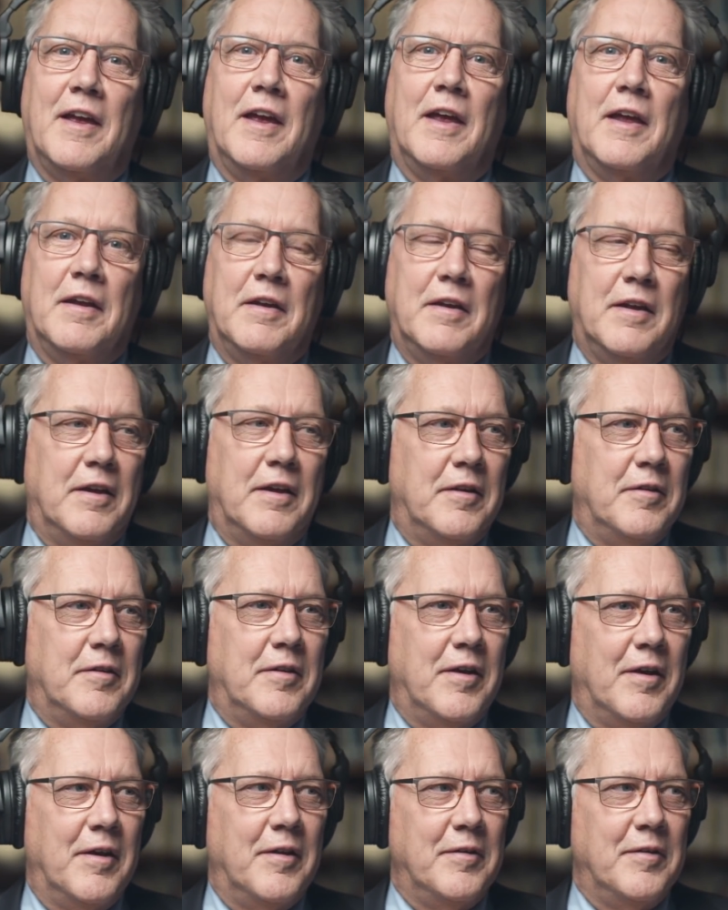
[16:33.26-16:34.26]

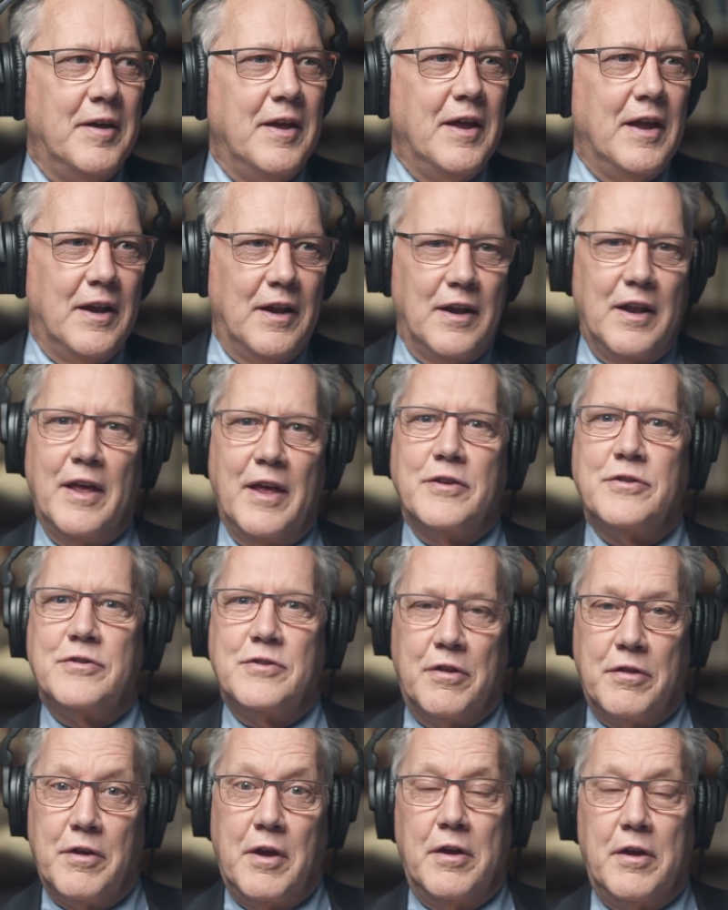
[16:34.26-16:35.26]
And less
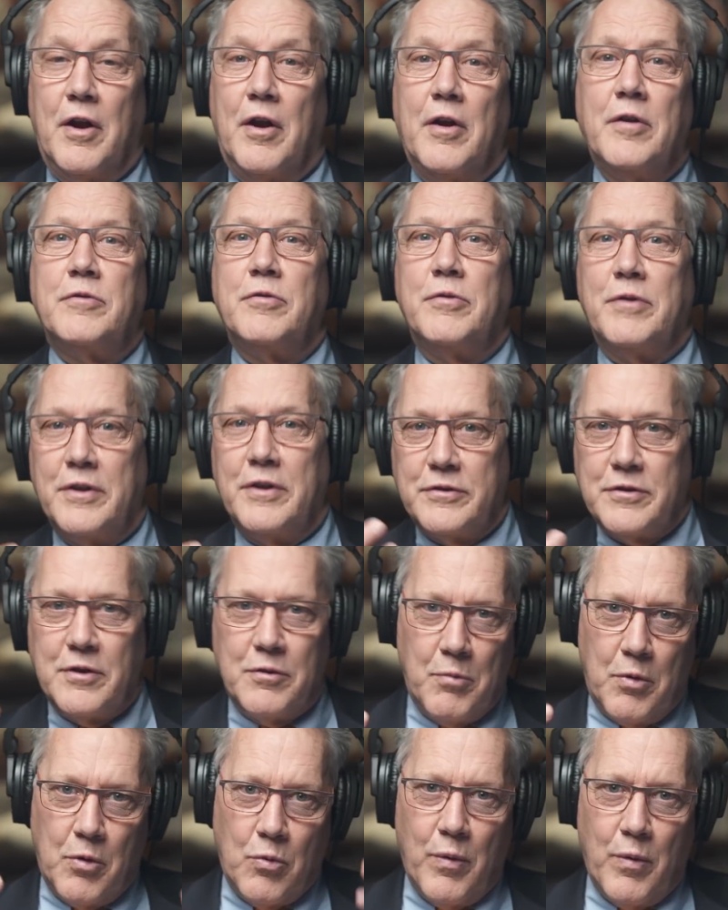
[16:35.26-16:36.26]
in our tradition, a
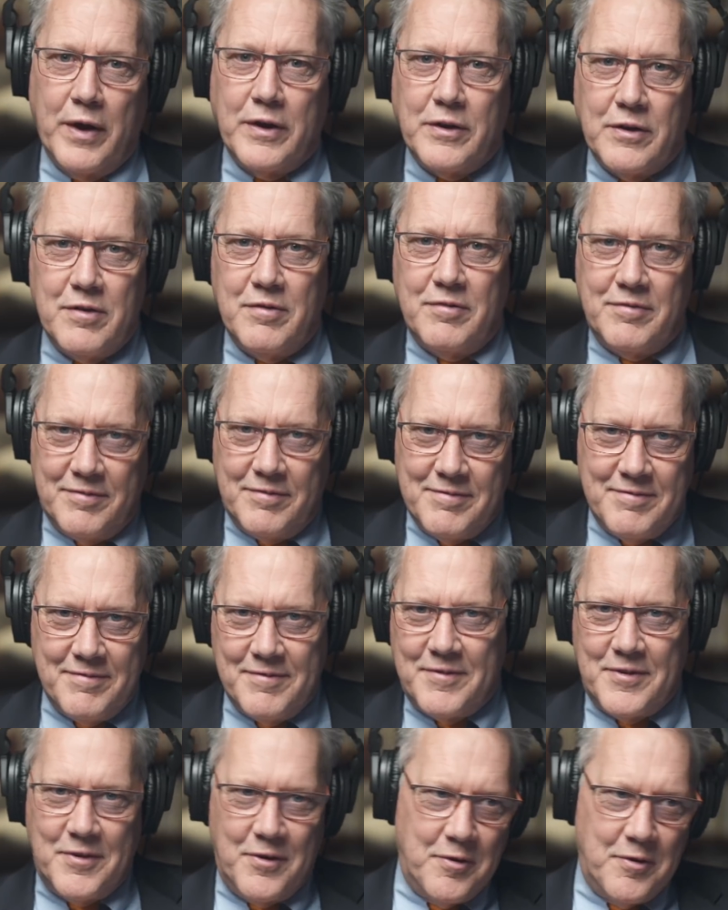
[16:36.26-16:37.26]
more white
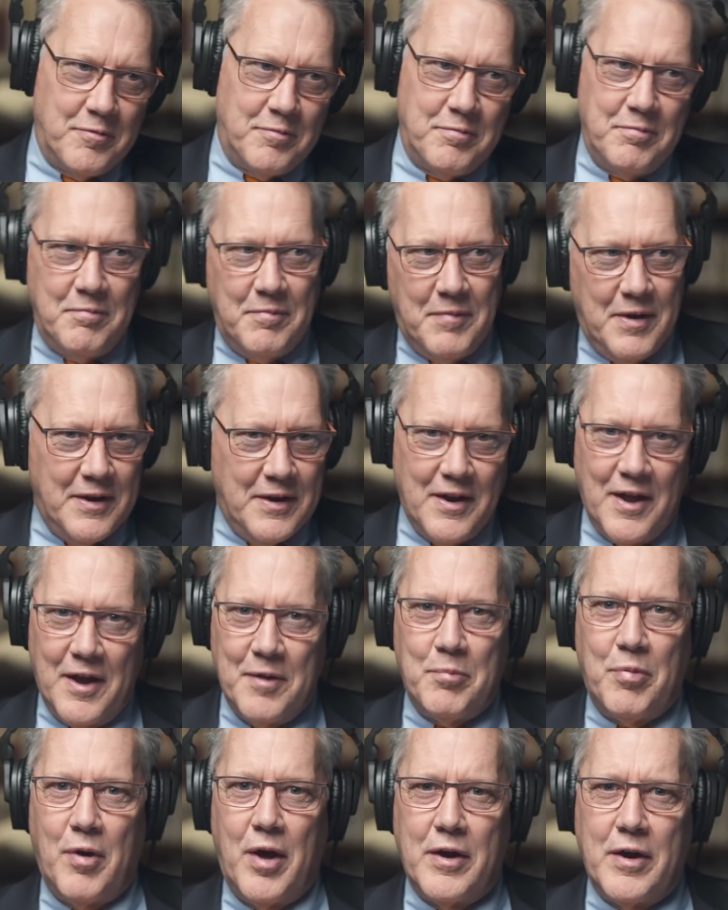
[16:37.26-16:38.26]
sort of
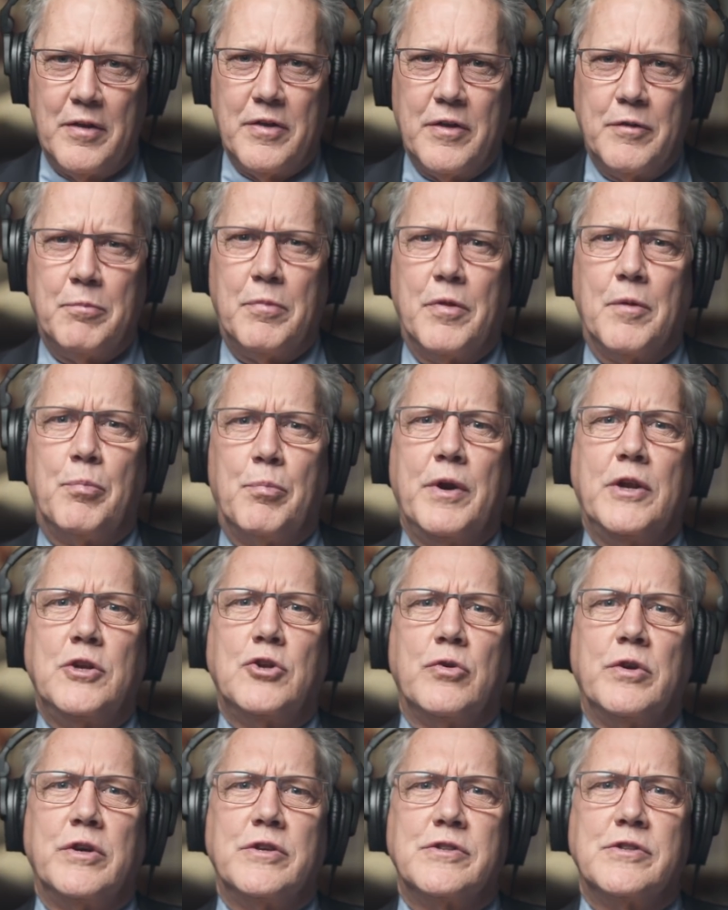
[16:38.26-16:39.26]
mainline product, the
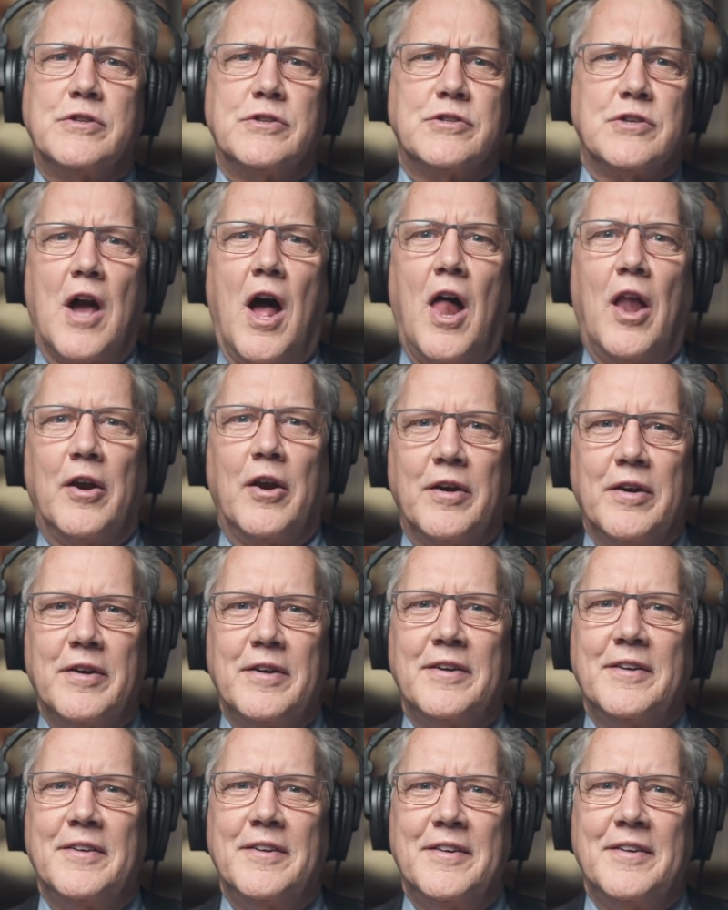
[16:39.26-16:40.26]
preacher is the scholar,
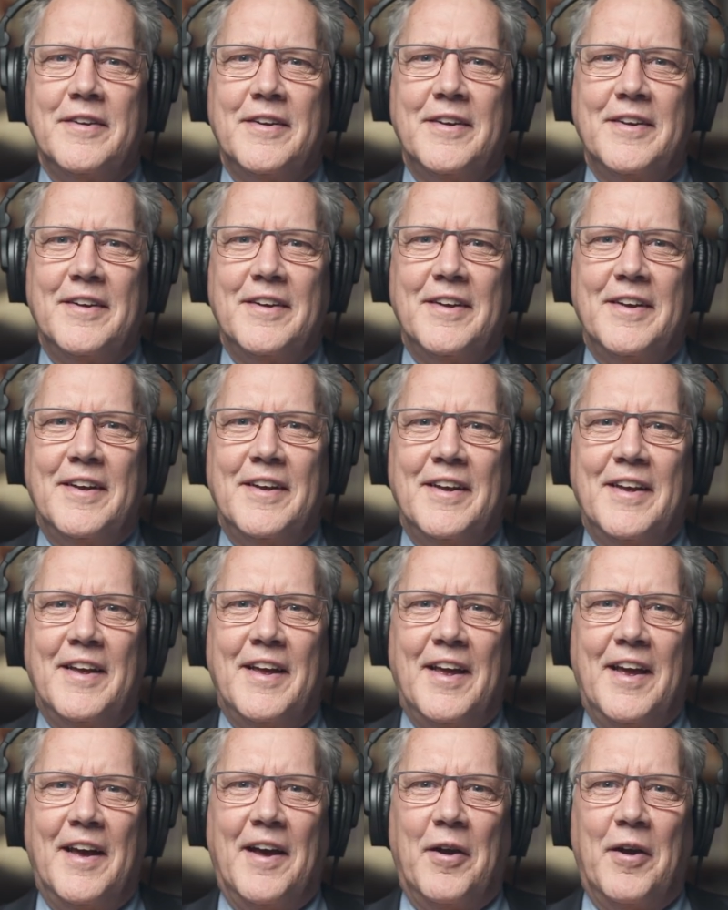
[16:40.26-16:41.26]

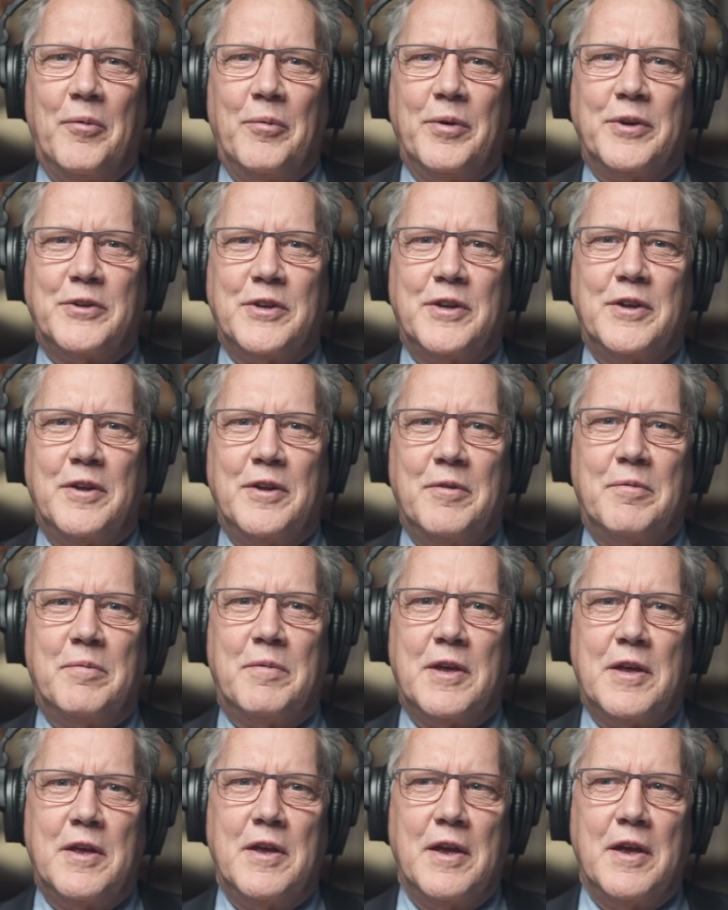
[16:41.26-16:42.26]
which
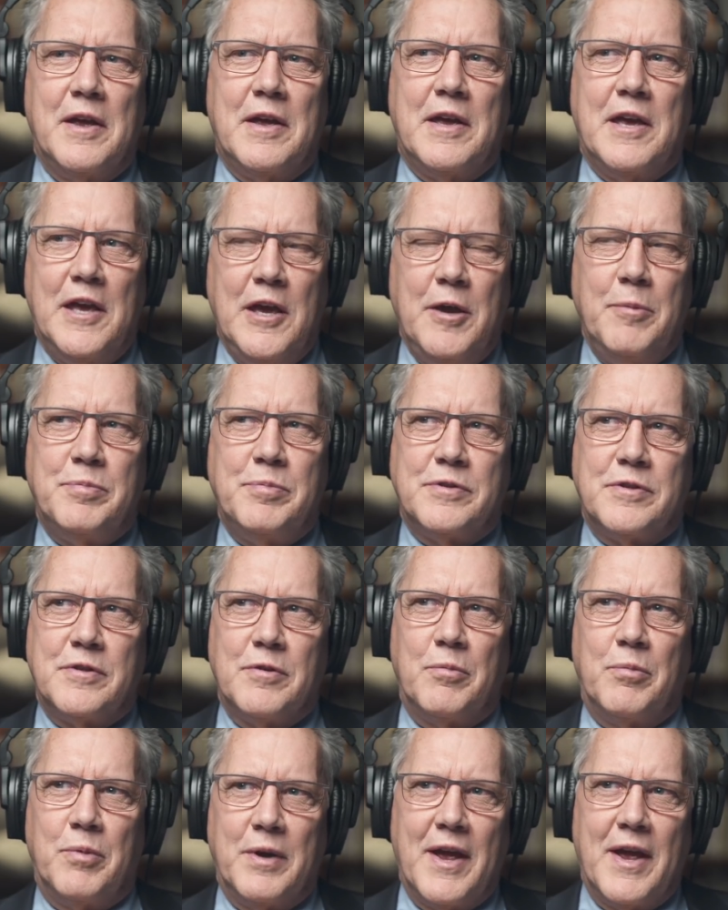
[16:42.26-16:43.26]
keeps
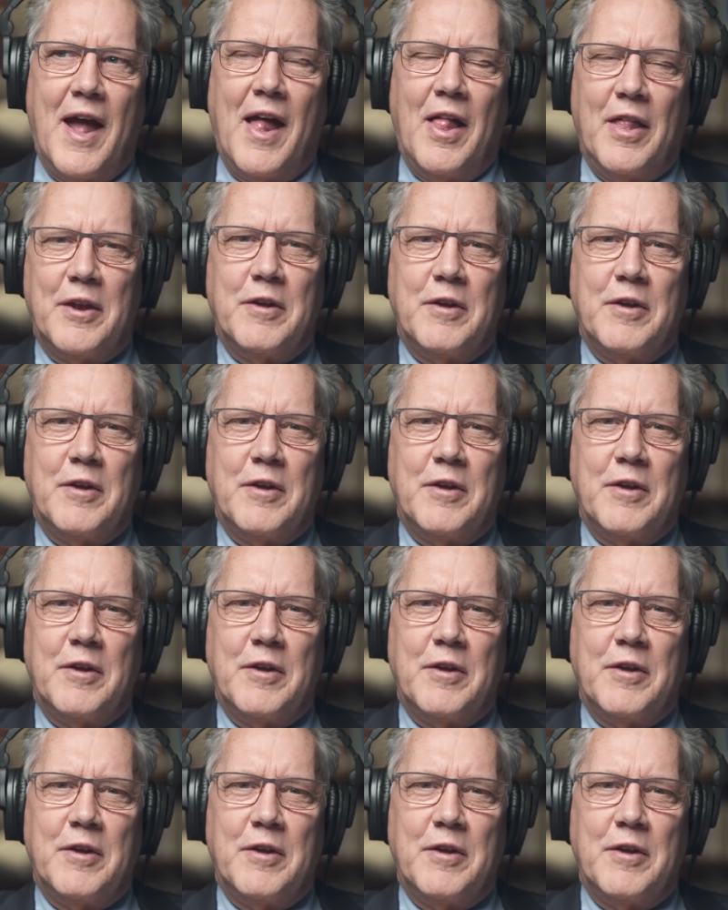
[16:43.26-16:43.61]
the reality